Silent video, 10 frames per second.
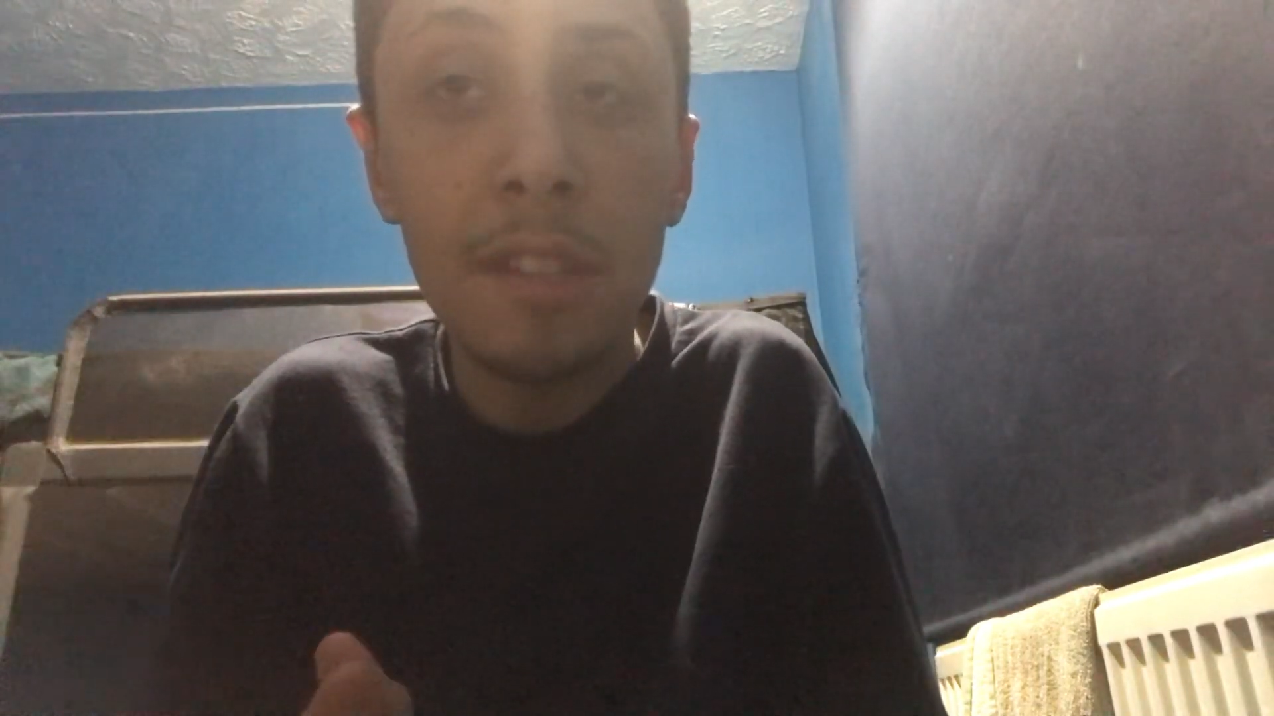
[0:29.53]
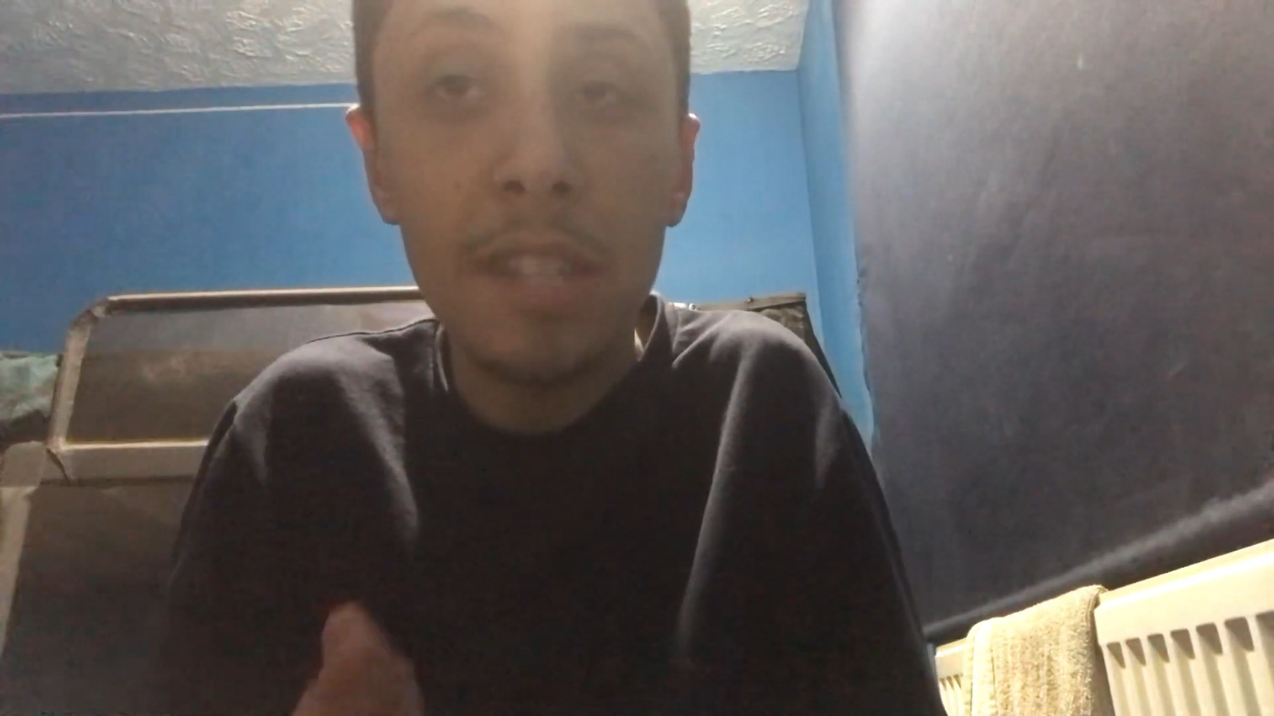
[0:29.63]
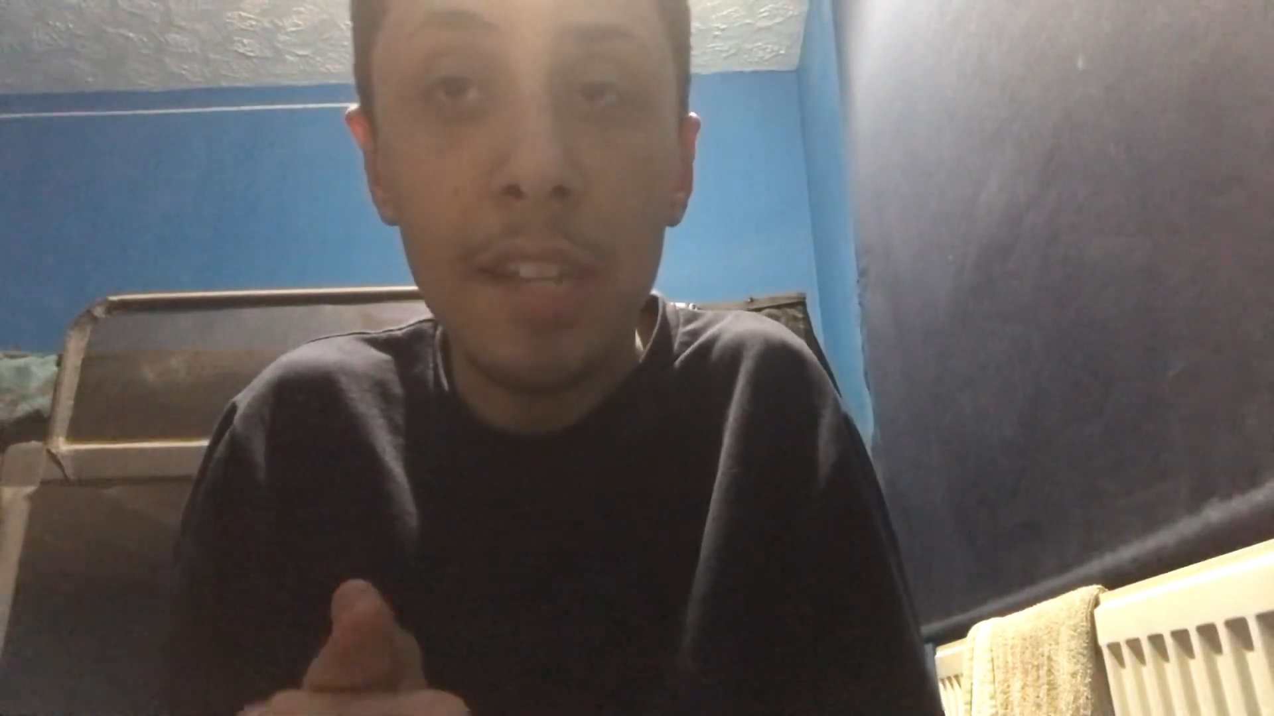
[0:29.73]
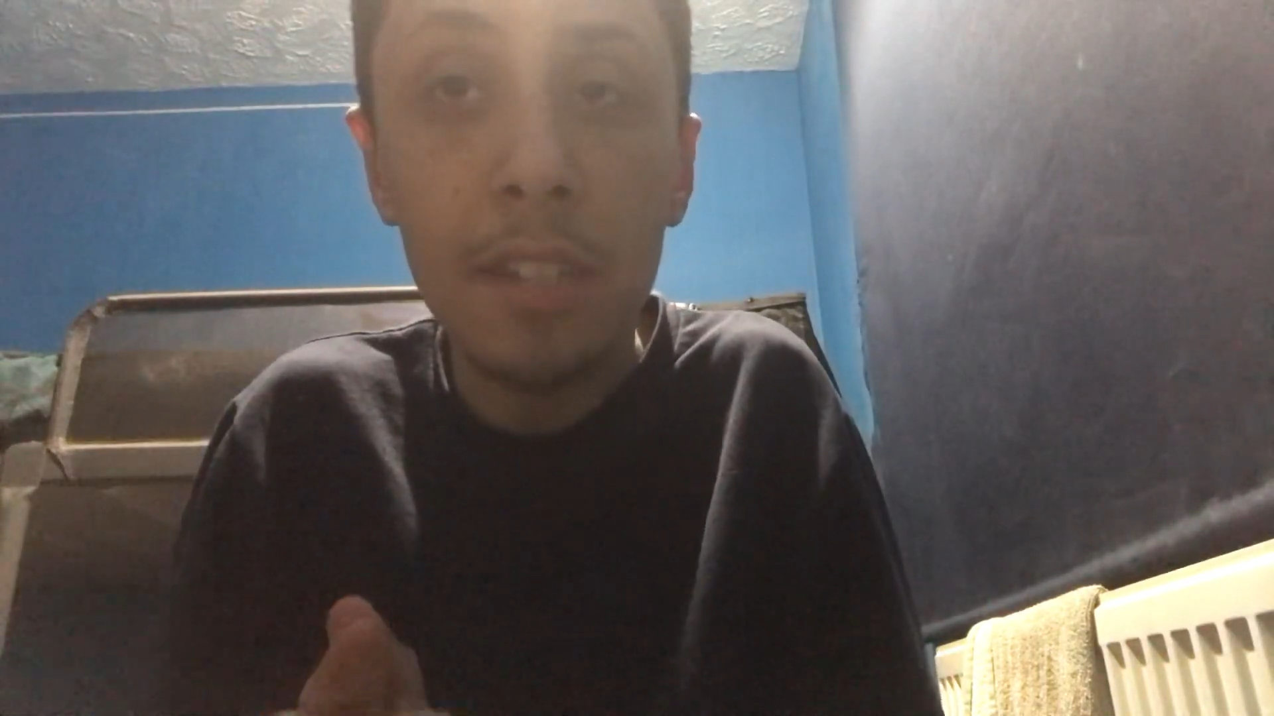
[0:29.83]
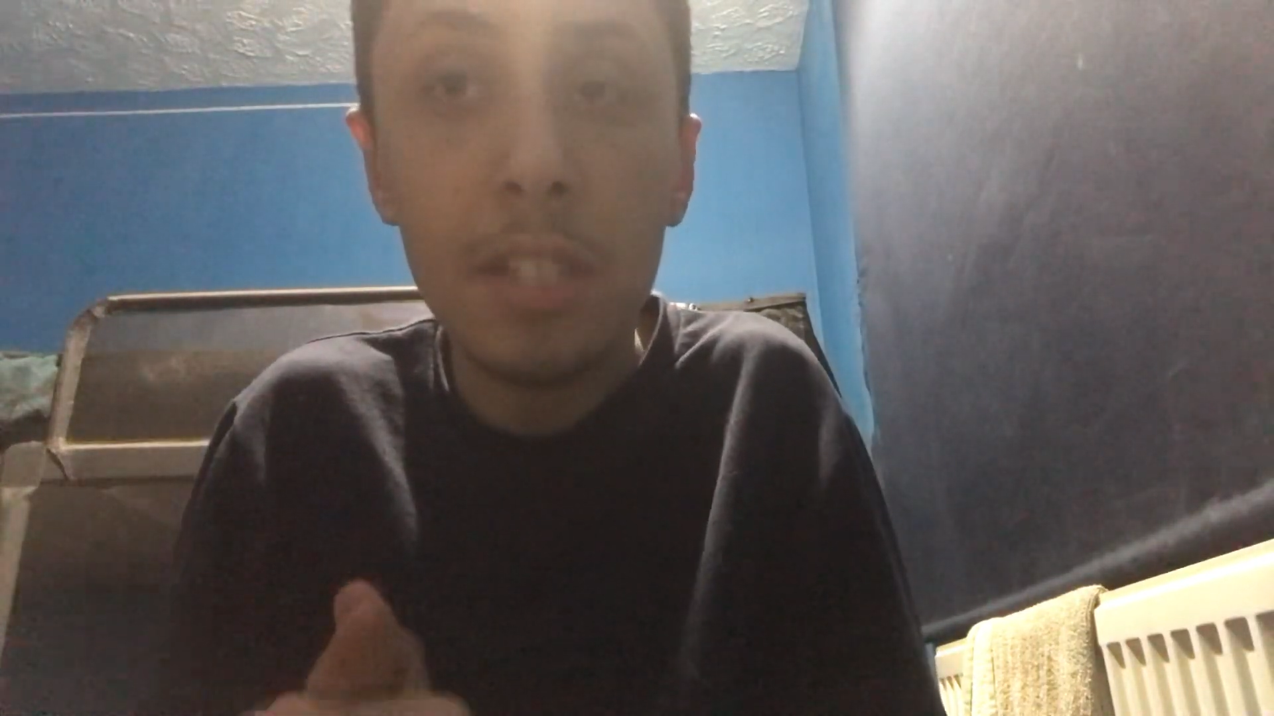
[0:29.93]

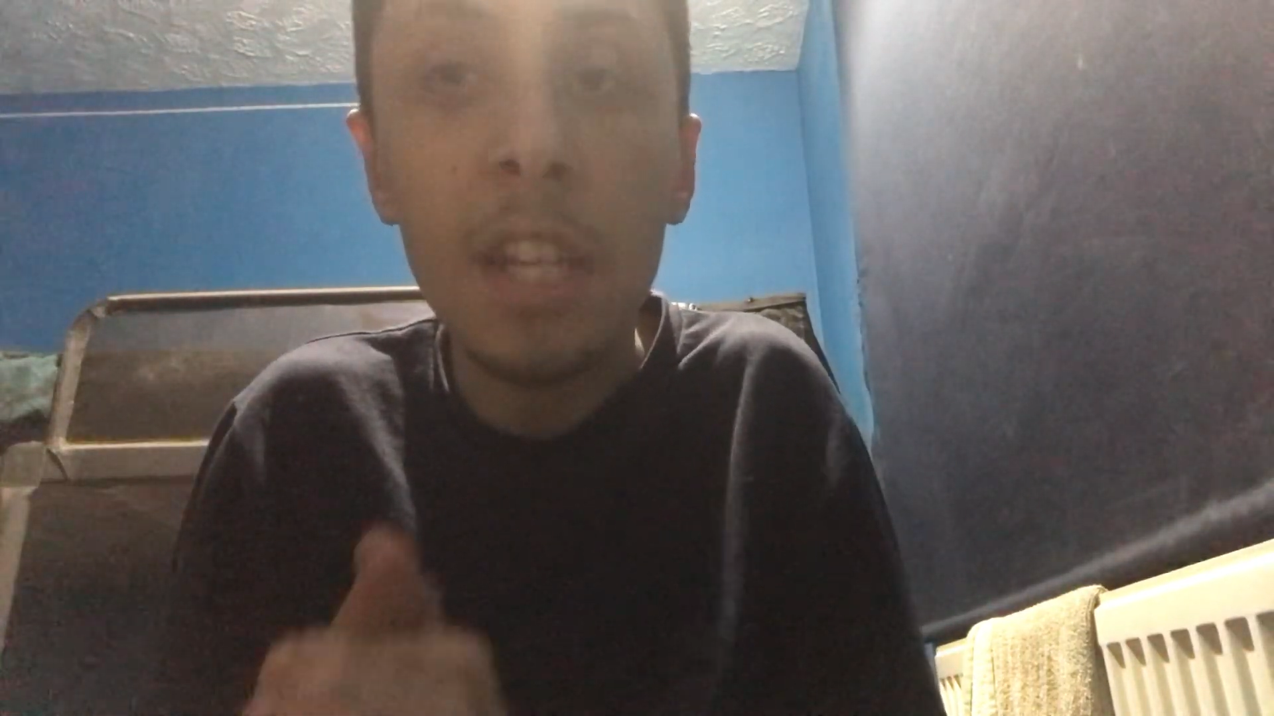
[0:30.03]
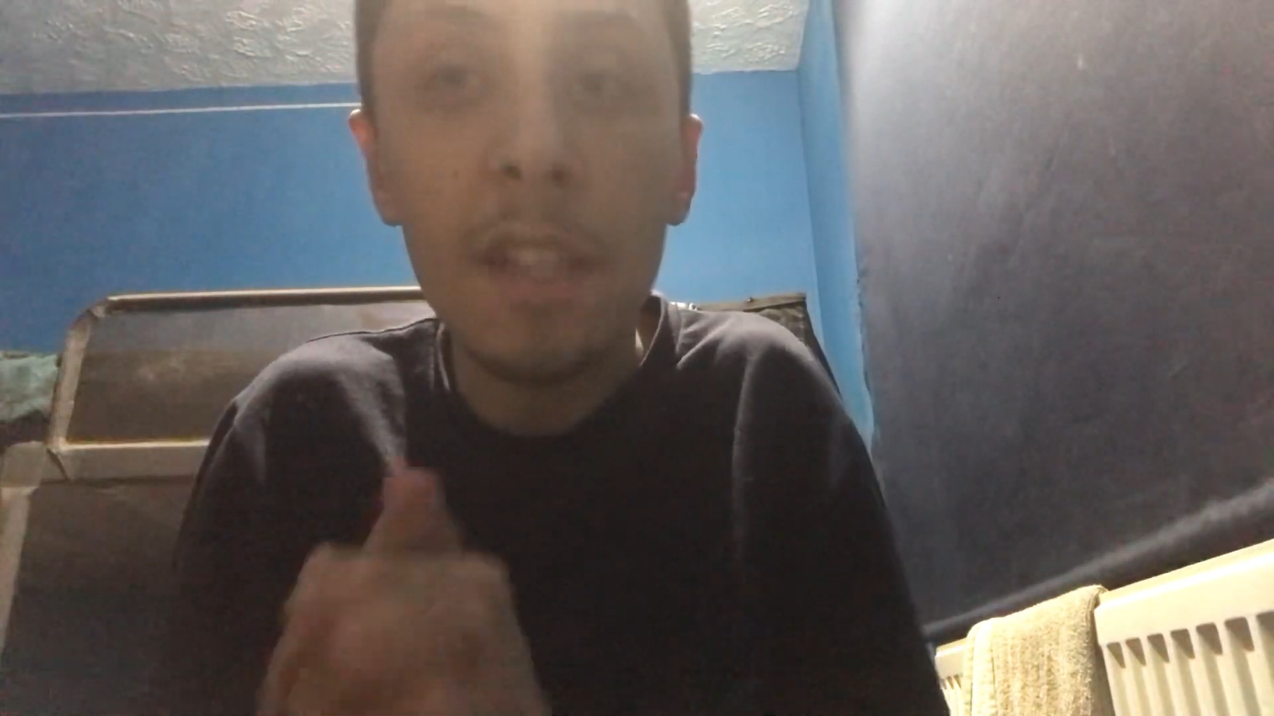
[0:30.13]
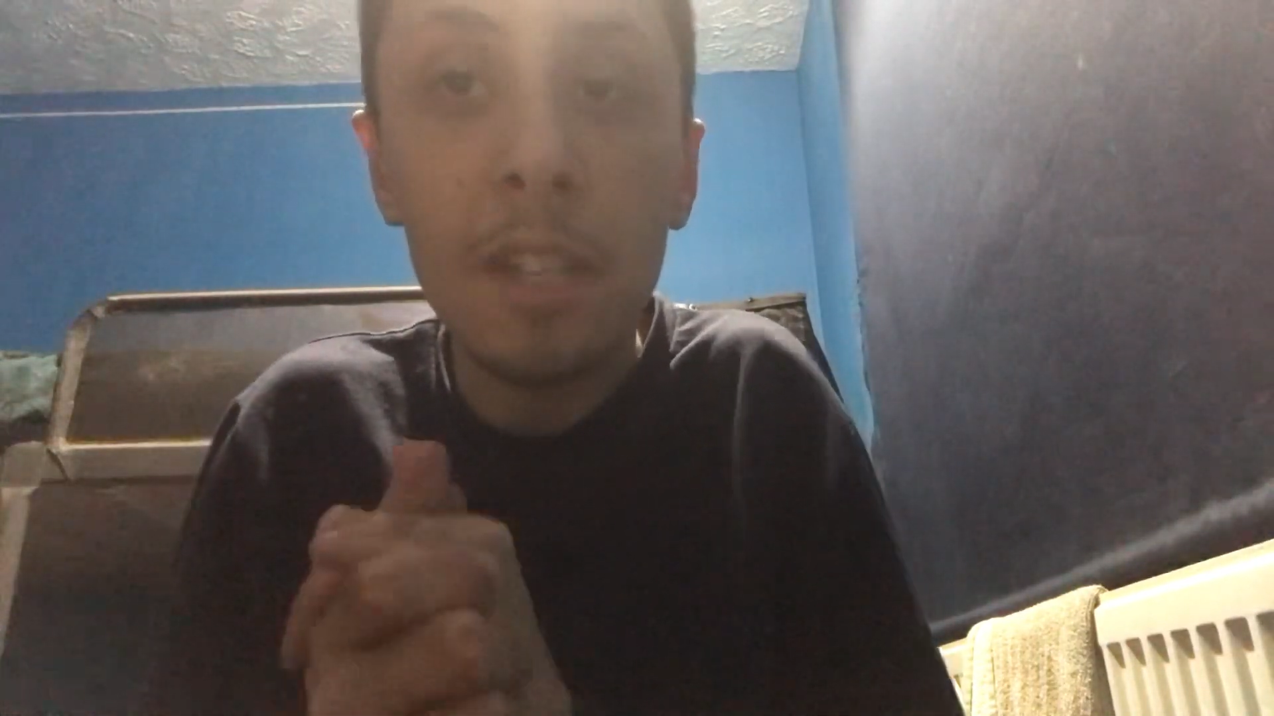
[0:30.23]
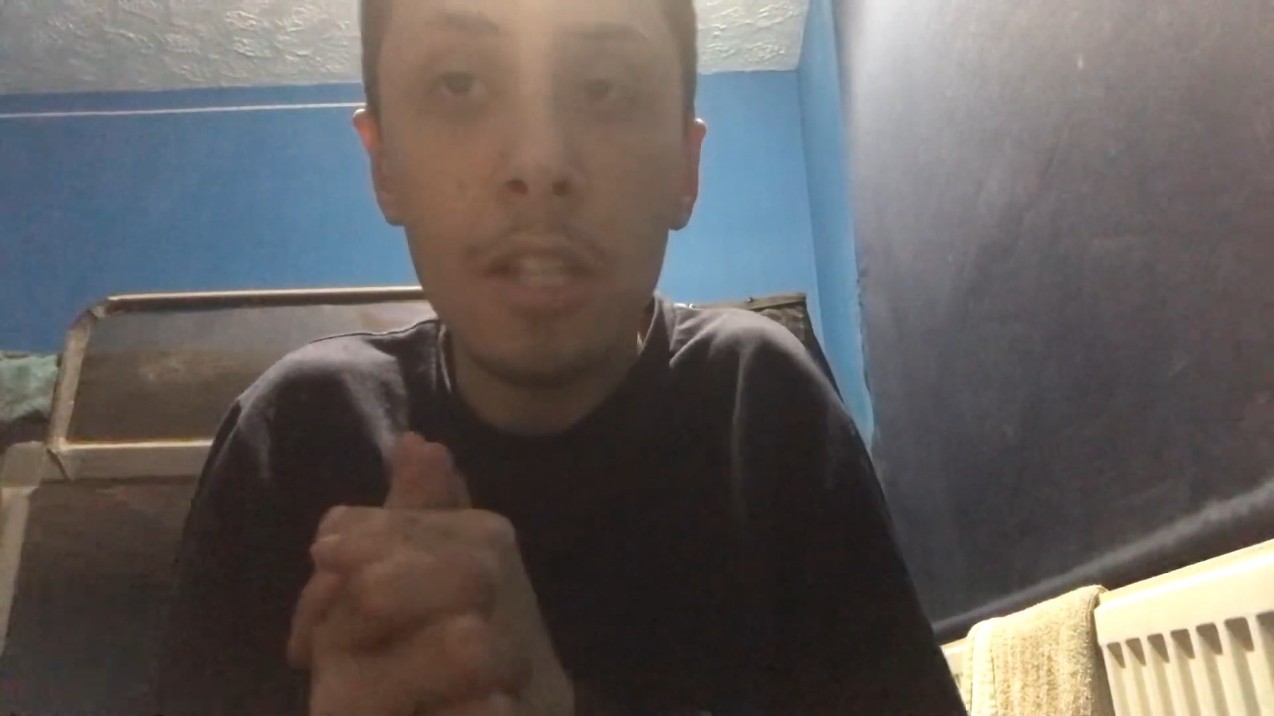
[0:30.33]
tickets did